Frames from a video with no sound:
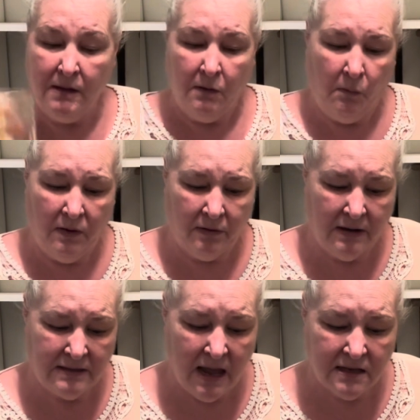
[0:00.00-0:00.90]
whether
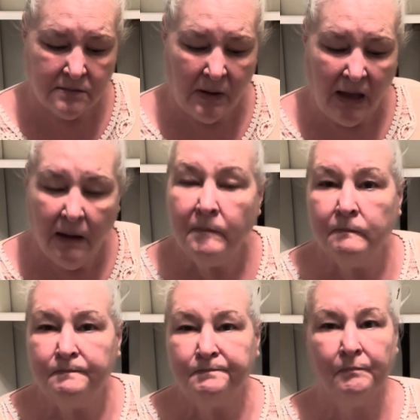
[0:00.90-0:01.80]
it takes me
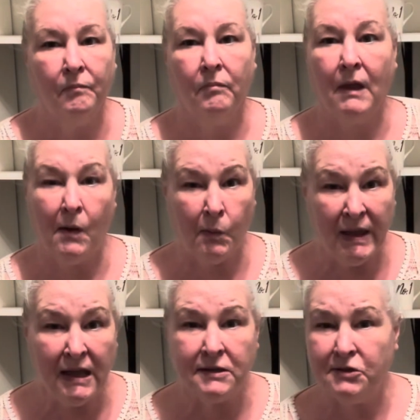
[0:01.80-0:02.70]
a
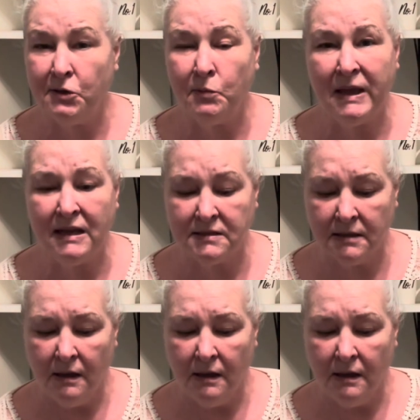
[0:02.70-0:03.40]
week, 2 weeks,